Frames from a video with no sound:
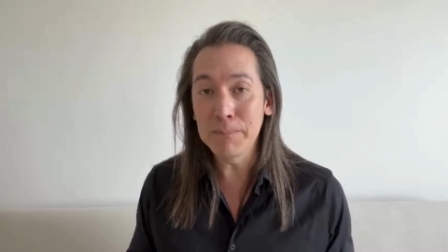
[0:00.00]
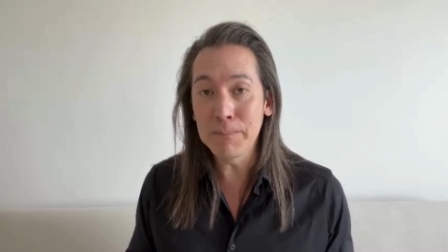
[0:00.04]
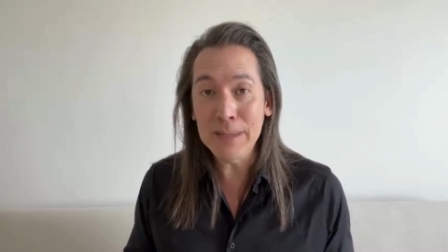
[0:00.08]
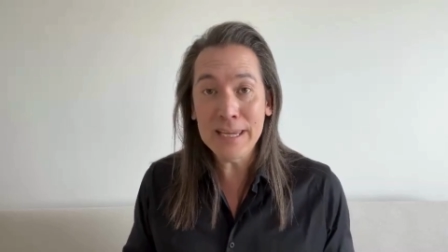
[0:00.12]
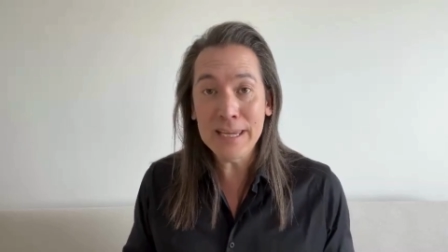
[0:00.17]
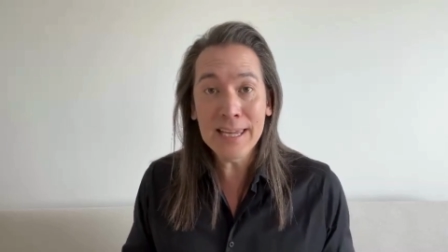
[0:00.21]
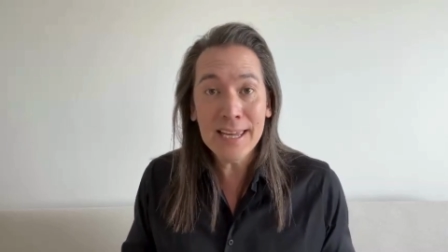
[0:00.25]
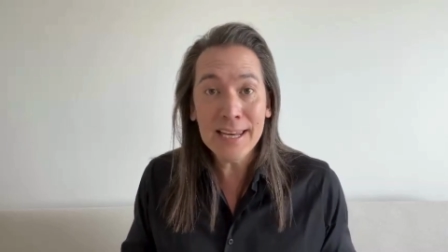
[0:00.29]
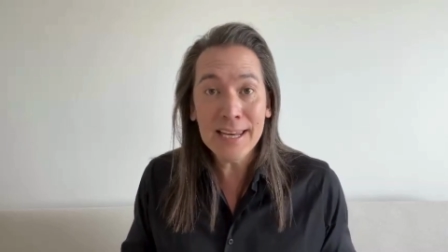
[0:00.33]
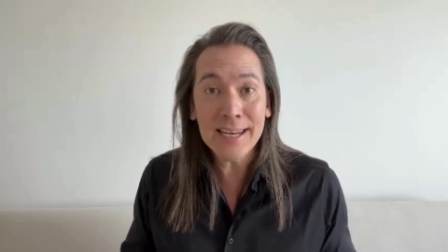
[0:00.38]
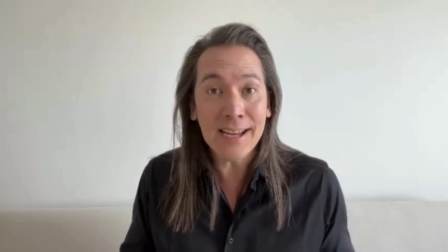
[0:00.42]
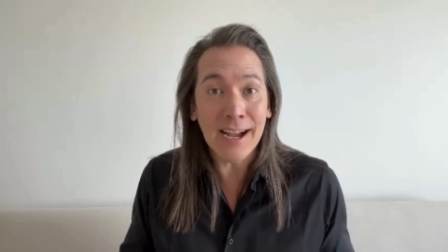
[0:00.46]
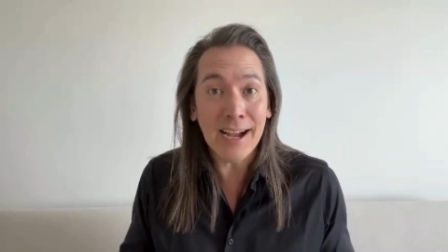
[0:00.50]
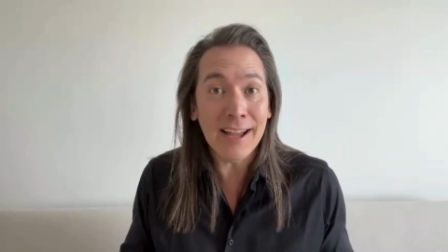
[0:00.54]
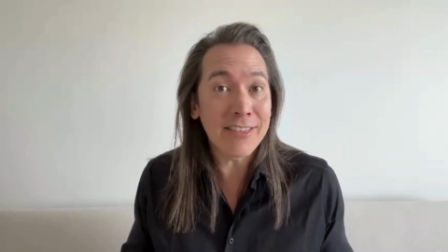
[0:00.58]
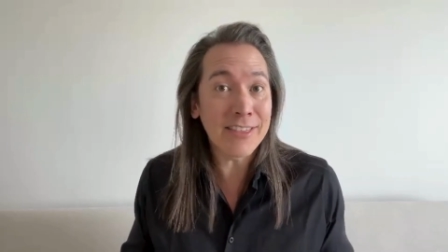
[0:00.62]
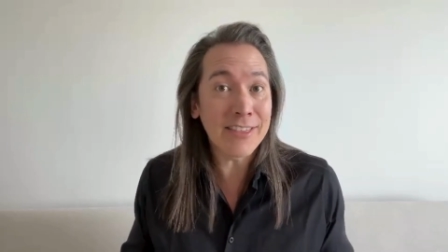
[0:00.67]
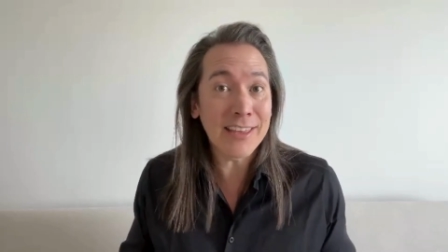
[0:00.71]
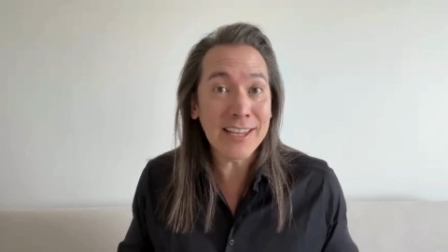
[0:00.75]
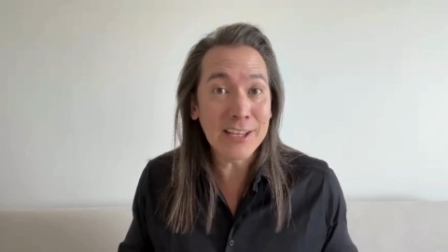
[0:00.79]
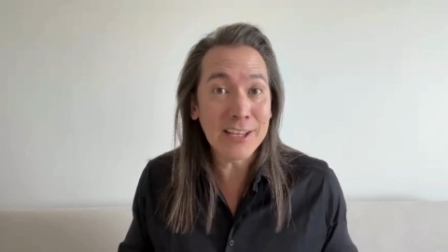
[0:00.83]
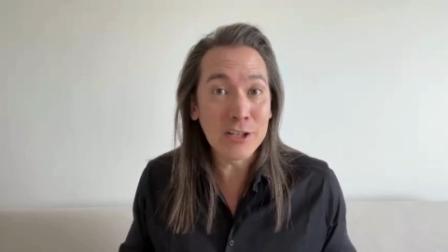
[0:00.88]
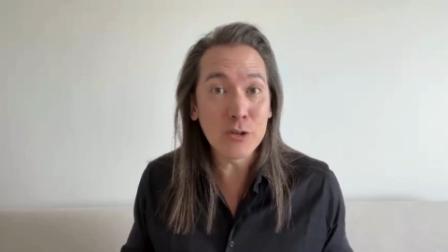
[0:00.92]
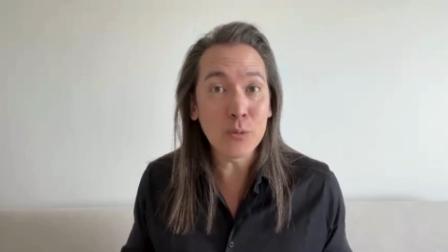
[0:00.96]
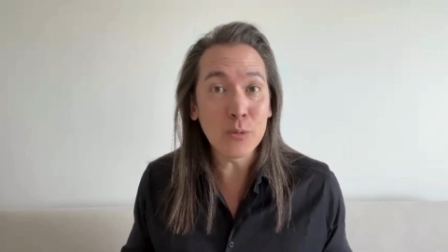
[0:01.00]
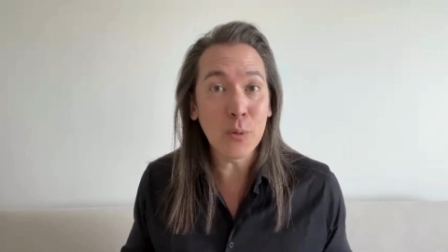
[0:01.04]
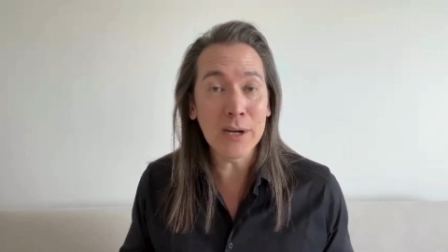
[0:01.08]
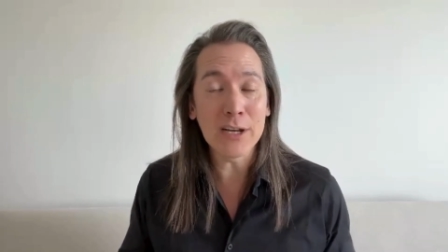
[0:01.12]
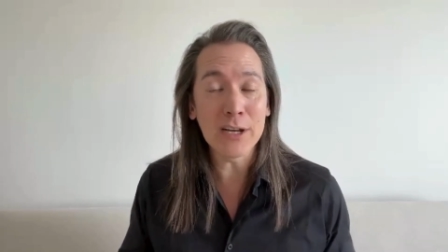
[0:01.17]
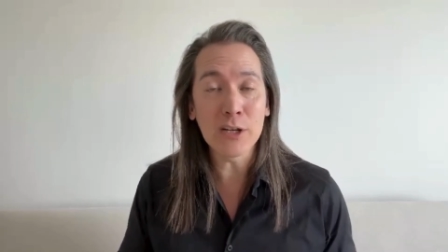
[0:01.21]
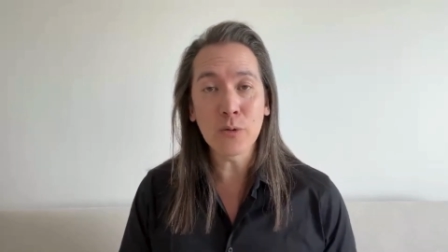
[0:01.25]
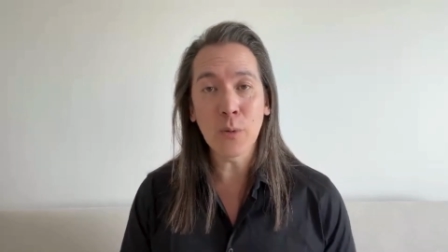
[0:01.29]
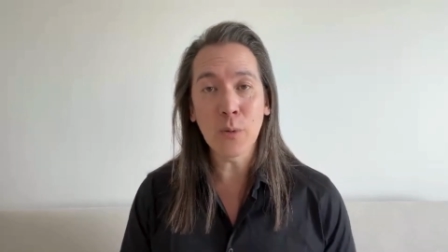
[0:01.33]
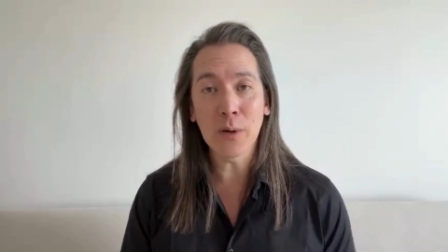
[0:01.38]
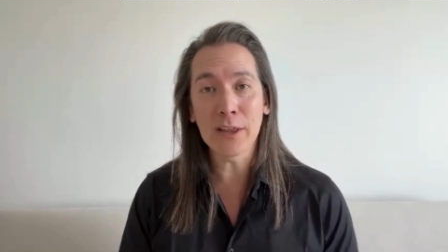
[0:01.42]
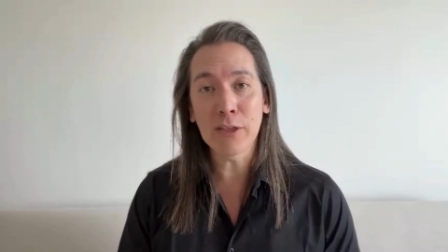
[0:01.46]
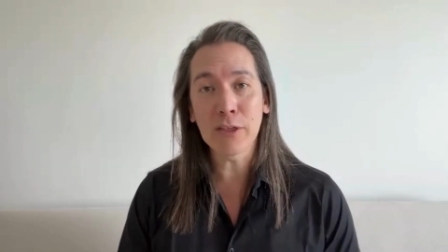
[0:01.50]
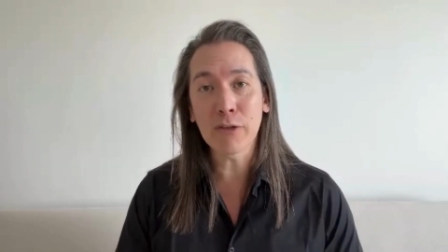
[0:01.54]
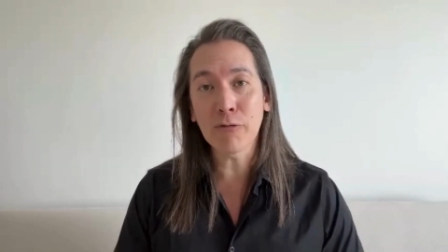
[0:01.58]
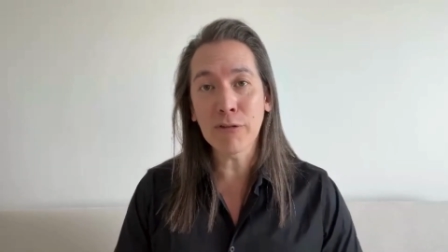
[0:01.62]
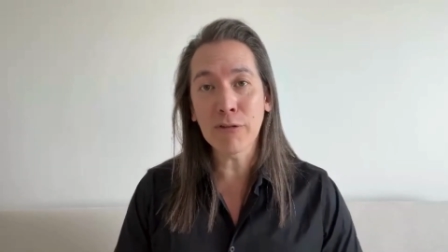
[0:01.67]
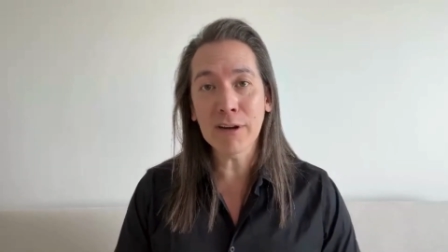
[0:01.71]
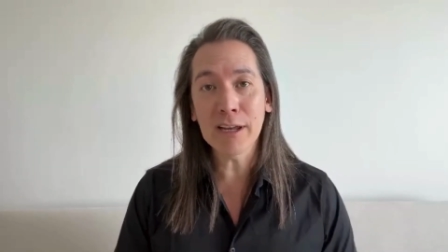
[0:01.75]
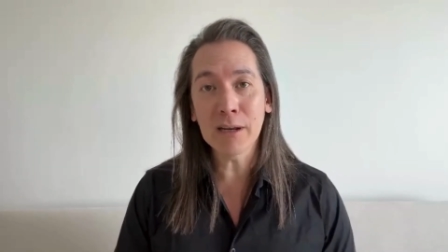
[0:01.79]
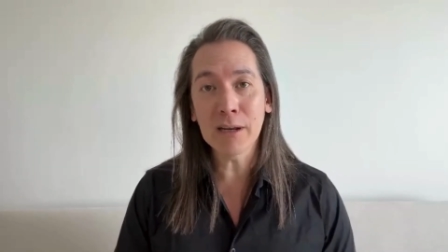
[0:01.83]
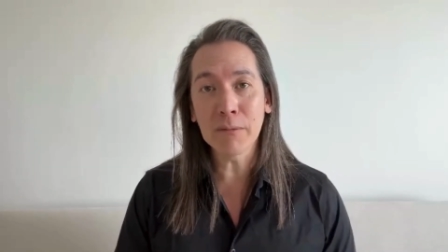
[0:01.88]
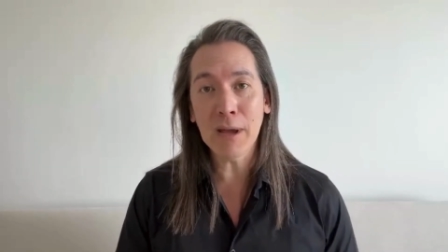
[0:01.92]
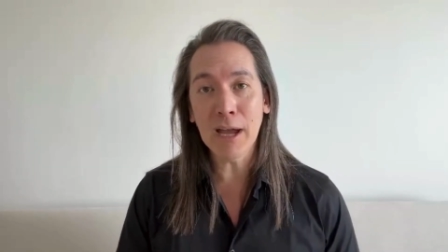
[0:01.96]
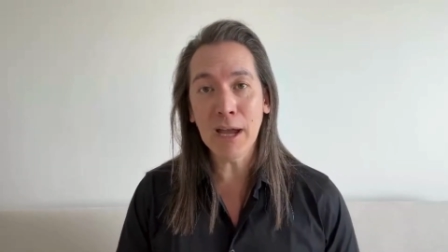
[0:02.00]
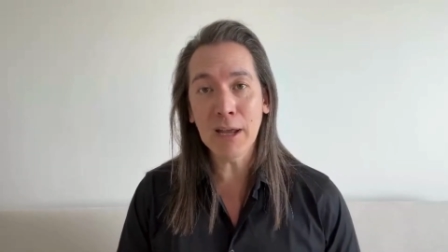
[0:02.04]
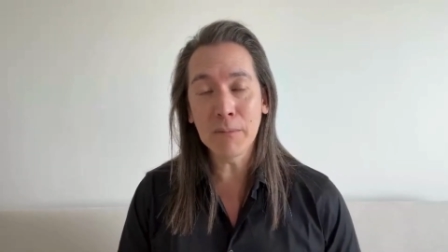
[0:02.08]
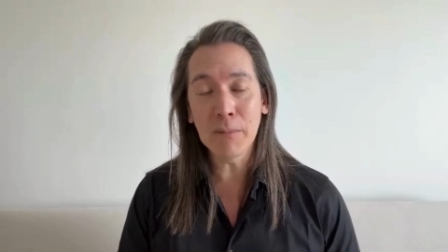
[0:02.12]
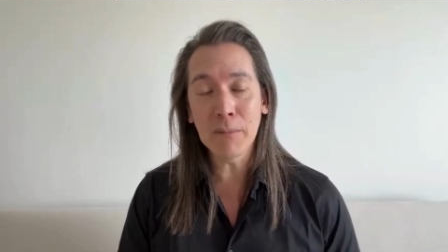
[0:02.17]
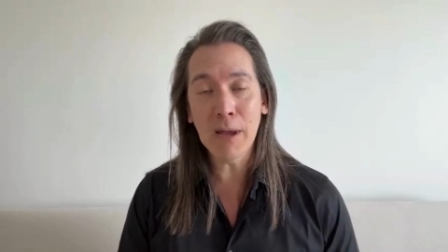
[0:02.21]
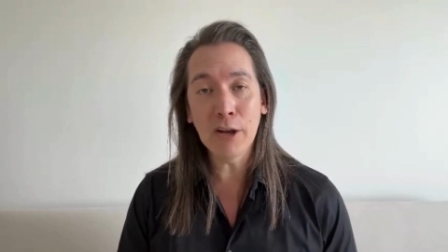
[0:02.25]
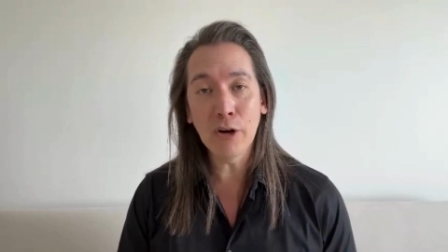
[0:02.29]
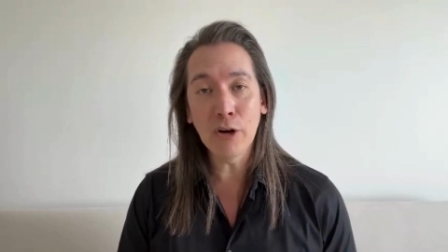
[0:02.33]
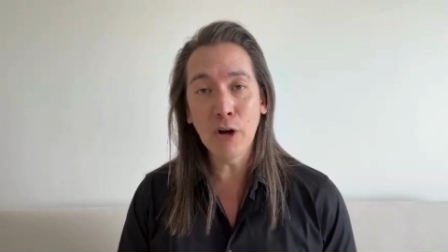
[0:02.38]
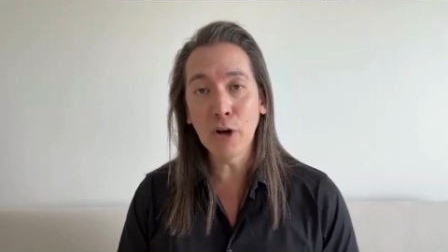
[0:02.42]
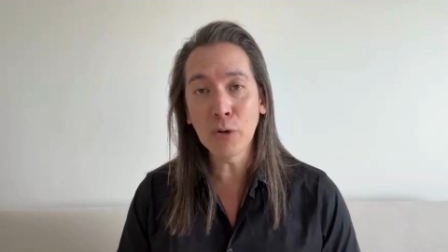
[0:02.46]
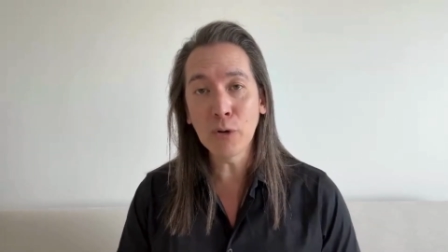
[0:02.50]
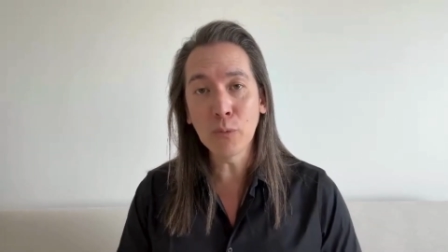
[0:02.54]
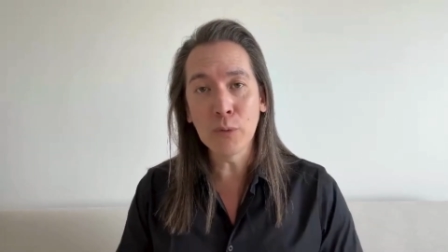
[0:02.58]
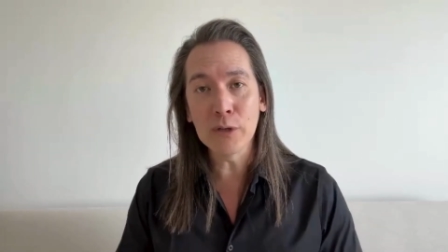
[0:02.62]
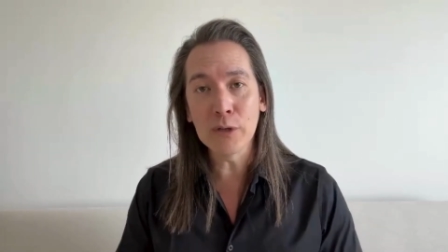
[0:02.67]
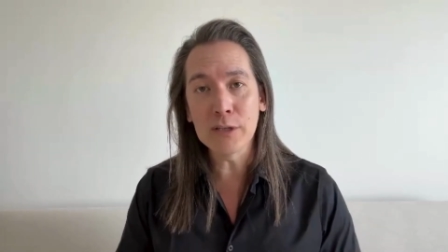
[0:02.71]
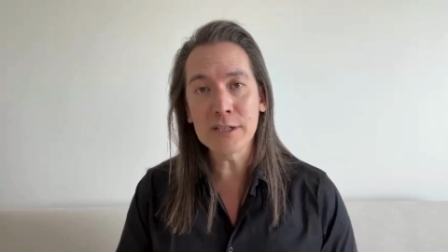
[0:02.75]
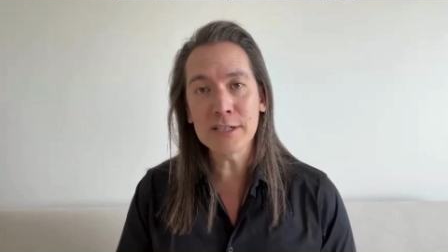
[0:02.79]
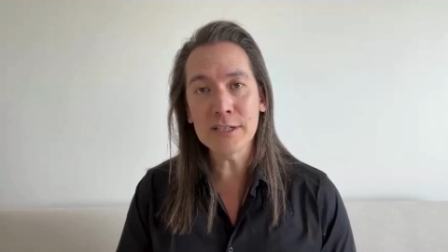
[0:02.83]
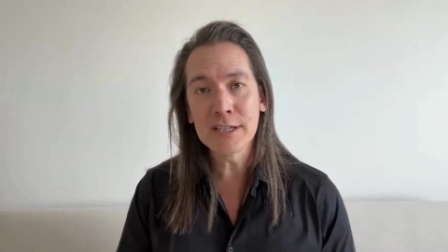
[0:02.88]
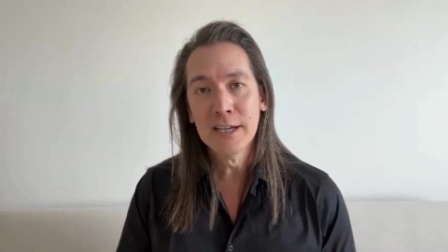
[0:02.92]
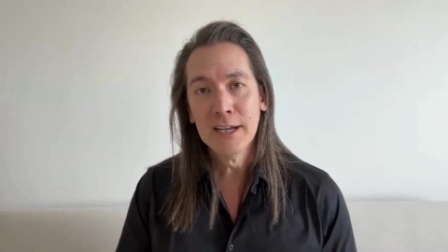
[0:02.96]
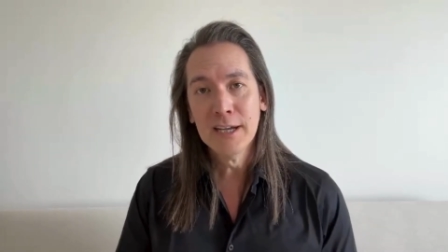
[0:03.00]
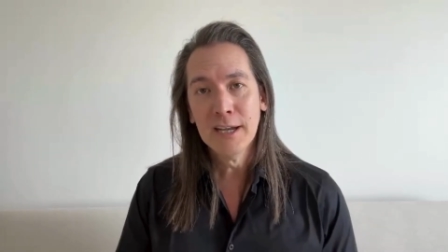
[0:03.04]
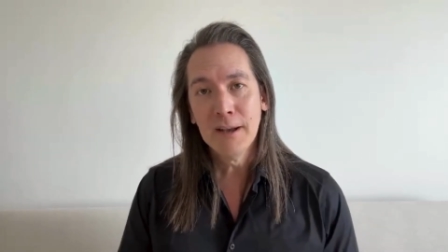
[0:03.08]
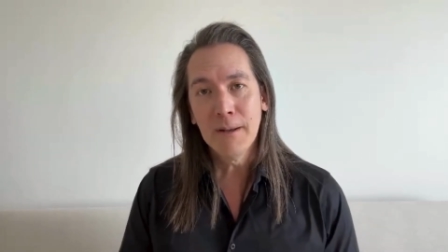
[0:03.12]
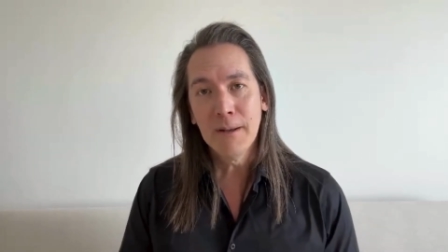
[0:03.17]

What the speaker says: beginning, I think, in 2023 and onwards,